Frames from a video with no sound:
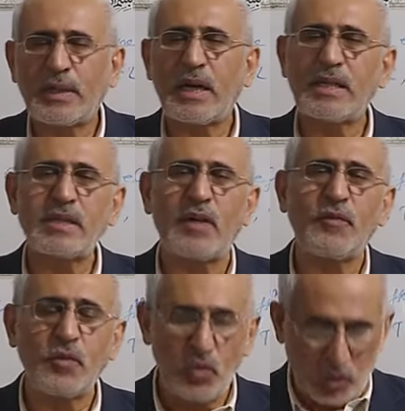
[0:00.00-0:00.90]
because
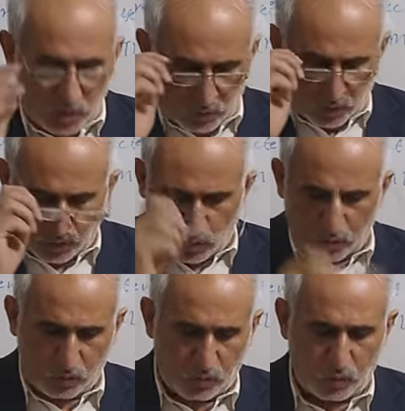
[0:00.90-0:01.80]
of
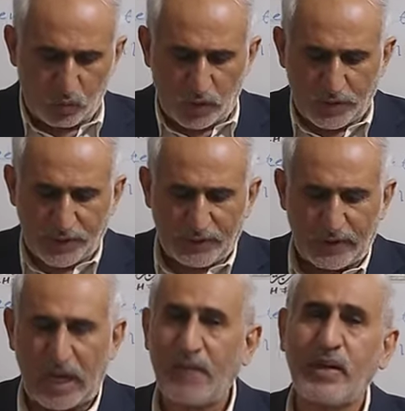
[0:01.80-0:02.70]

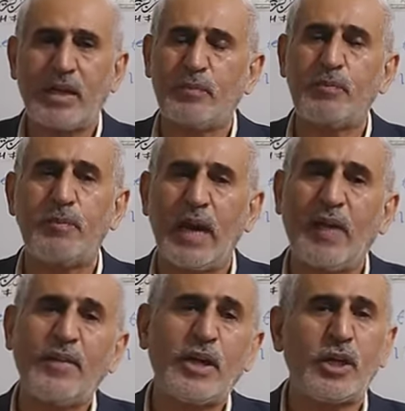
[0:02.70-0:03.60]
water,
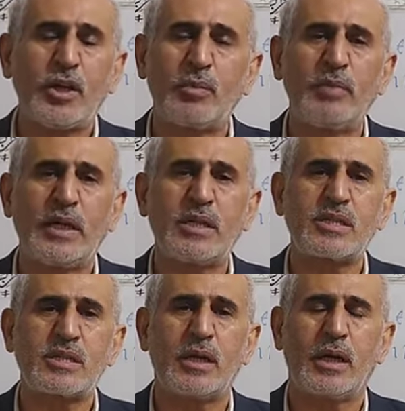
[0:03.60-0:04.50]
every
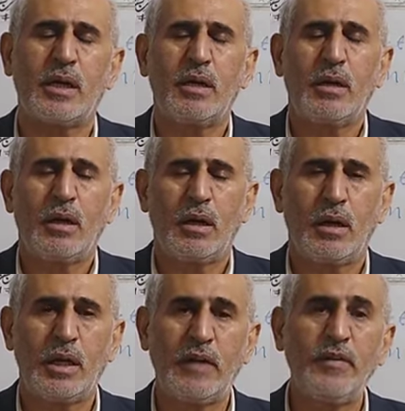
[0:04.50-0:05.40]
means
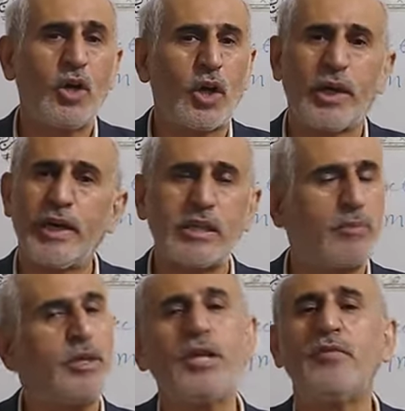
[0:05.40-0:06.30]
living
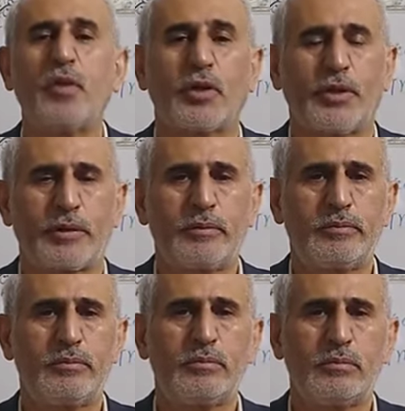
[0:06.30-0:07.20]
organism need water.
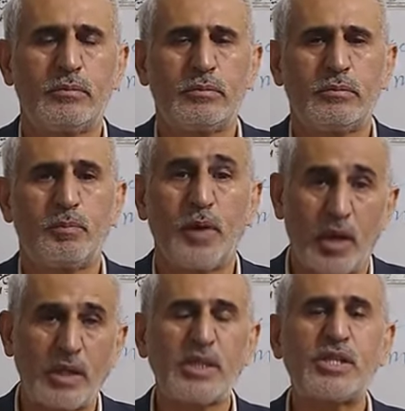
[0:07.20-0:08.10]

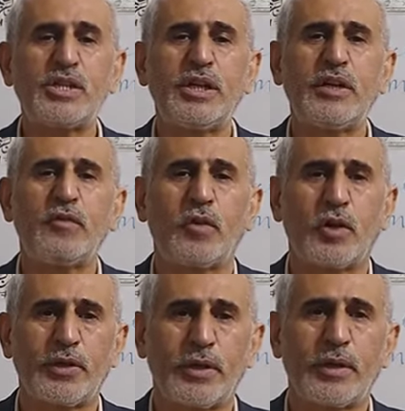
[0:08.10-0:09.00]
Plants need
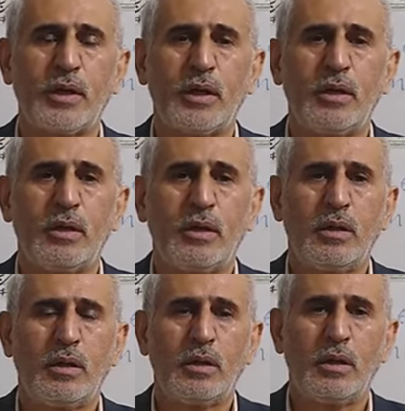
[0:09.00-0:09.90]
water.
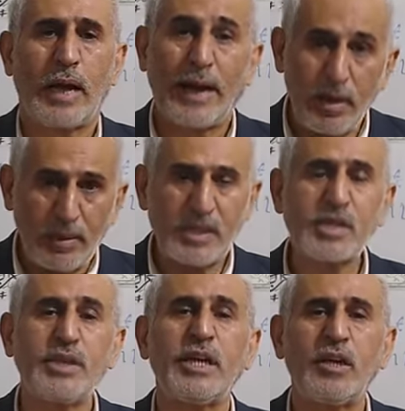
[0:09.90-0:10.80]

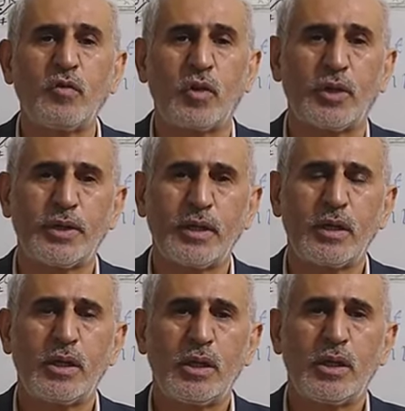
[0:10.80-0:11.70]
Animals need
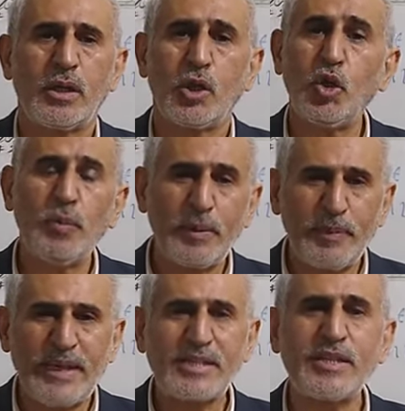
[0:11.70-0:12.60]
water. Human
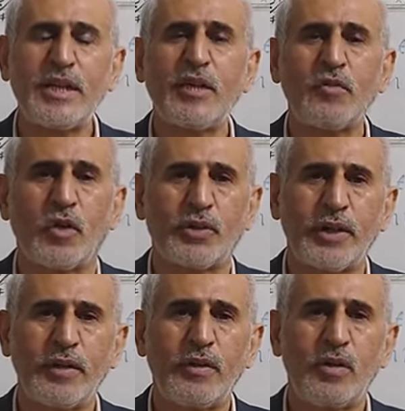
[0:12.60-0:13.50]
beings need
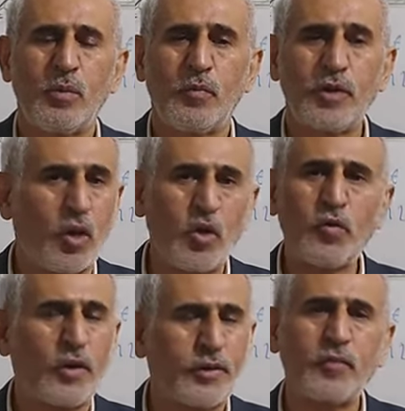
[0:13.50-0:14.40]
water.
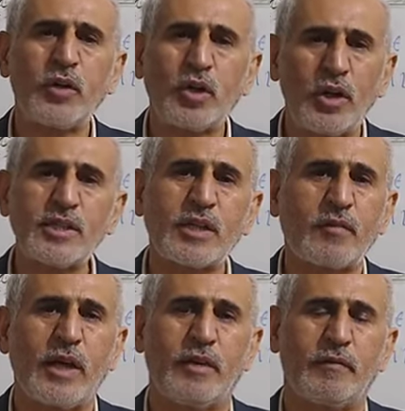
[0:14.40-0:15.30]
Without water, we can't
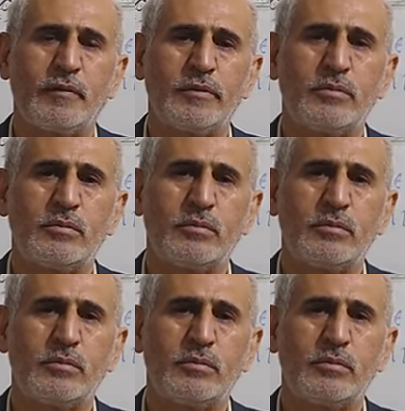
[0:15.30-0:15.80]
survive.